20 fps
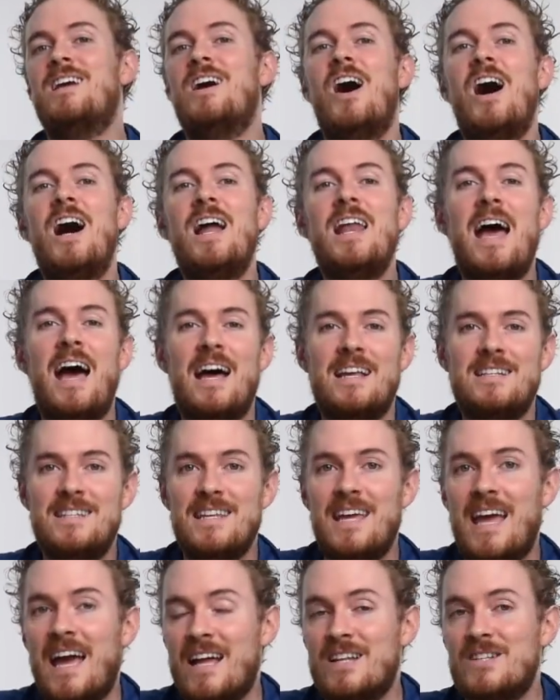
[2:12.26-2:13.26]
God has
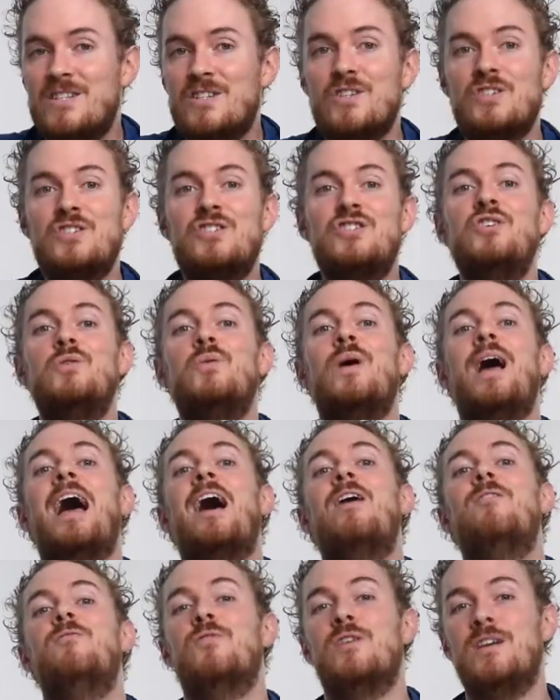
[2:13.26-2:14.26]
the answers to
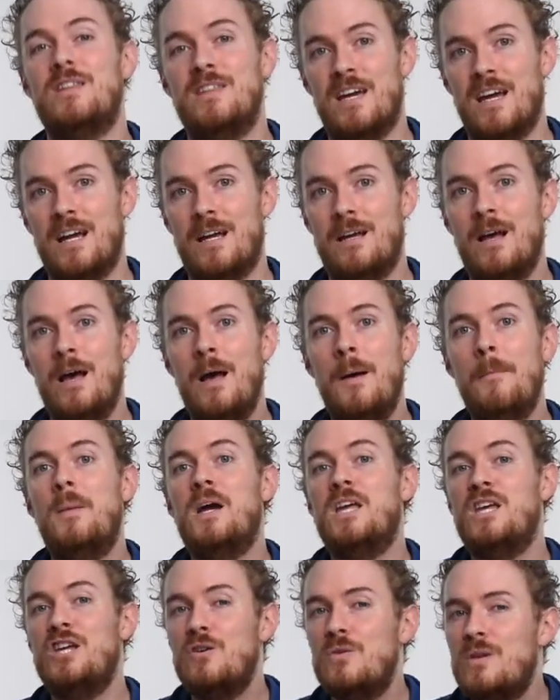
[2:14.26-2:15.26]
everything,
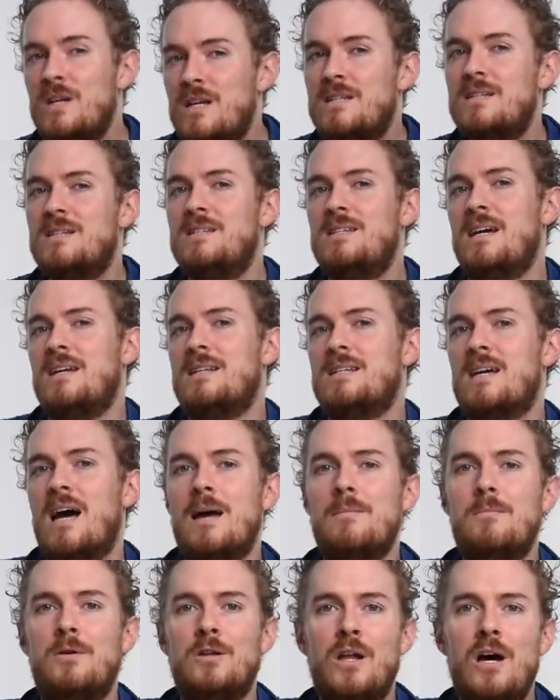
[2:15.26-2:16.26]
but you need to take
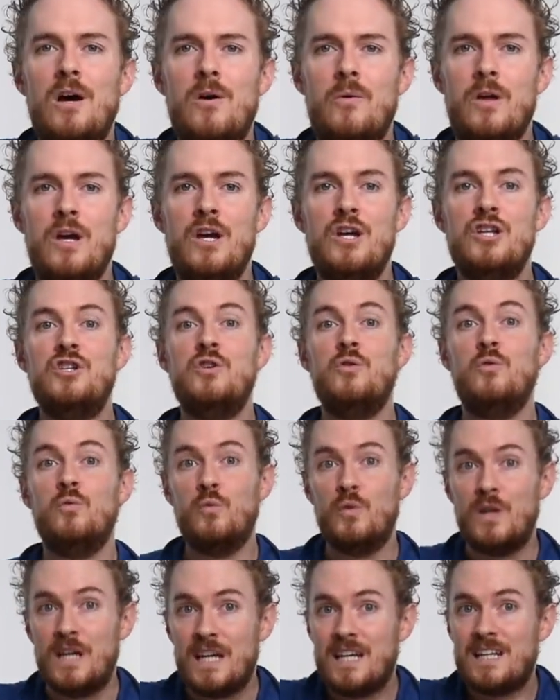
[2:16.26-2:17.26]
time alone to
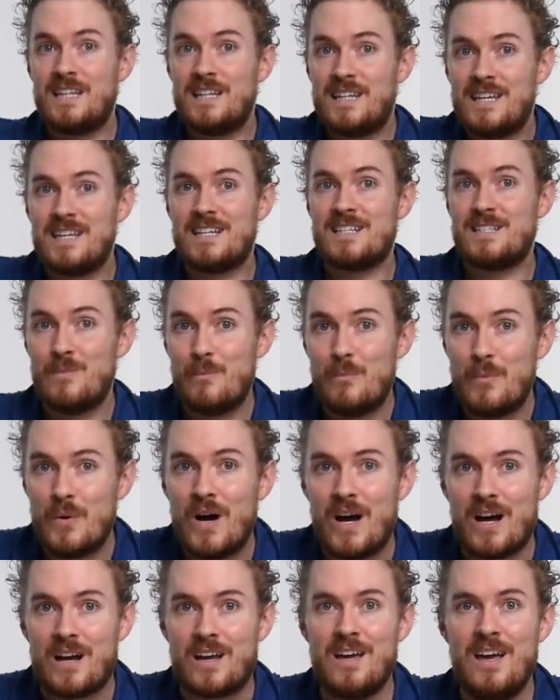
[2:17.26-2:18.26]
read this
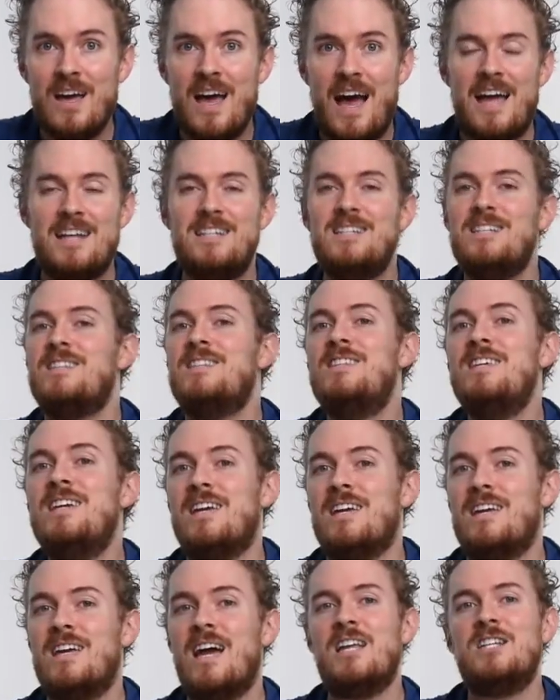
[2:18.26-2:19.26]
book and to
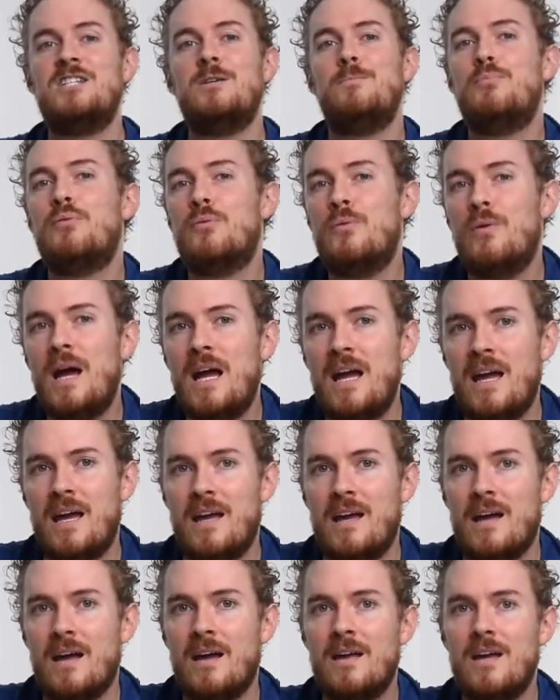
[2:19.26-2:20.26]
think and to
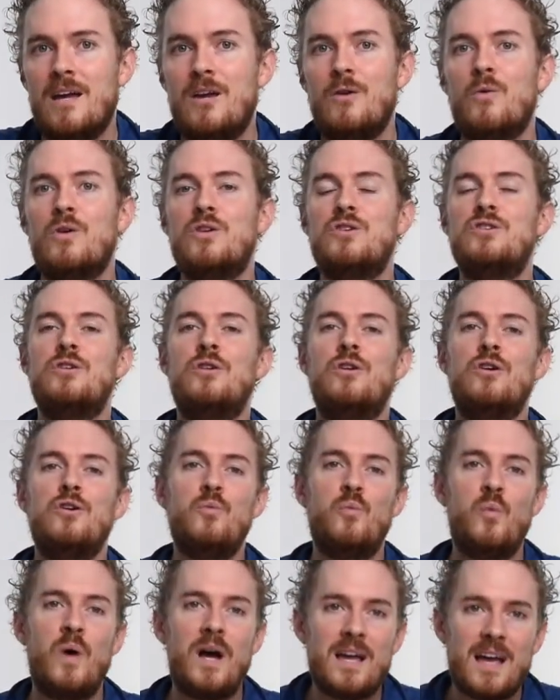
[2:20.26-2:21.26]
pray in order to
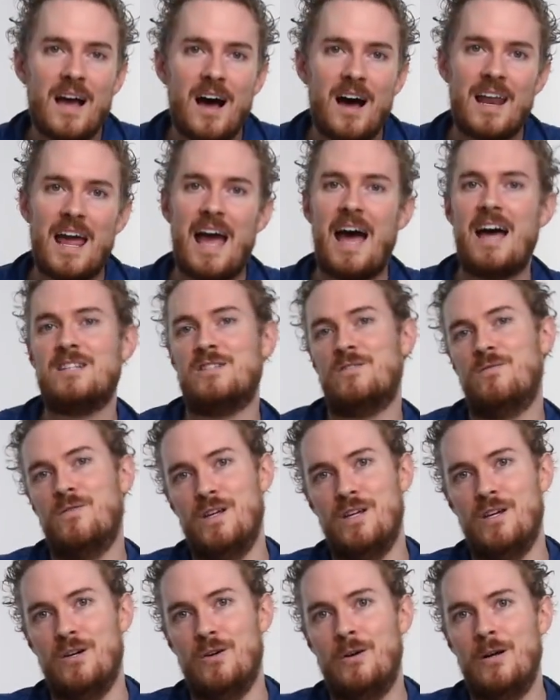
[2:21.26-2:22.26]
learn what God has for
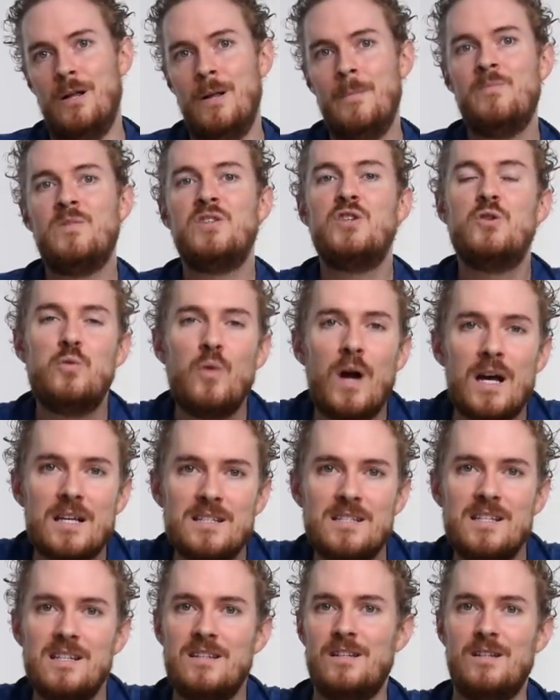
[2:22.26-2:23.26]
you.
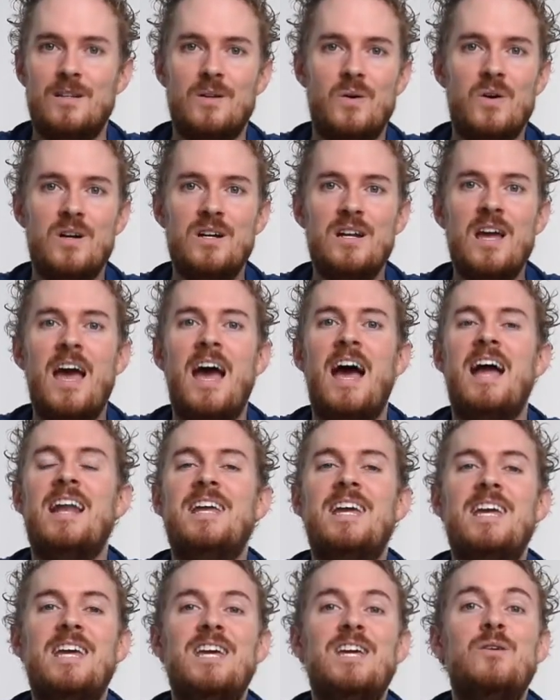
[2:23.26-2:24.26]
Trust in the Lord and
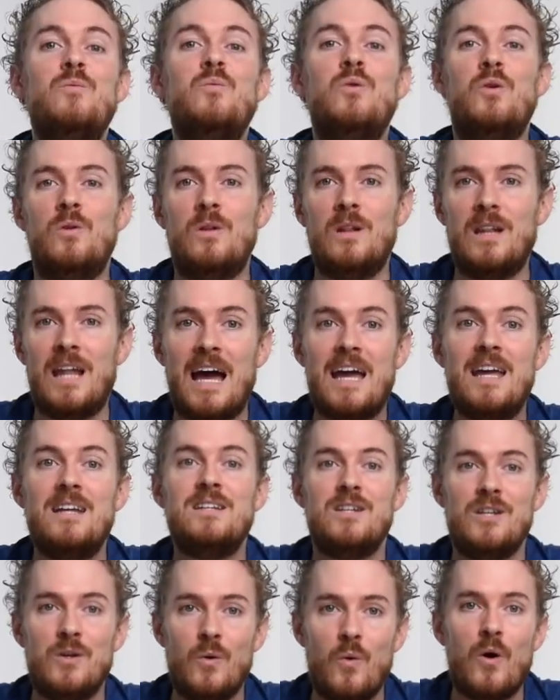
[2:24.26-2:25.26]
He will light
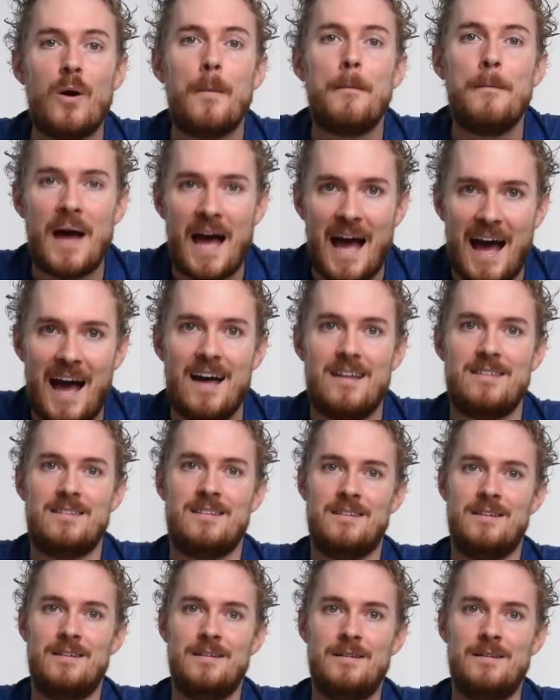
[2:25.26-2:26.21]
your path.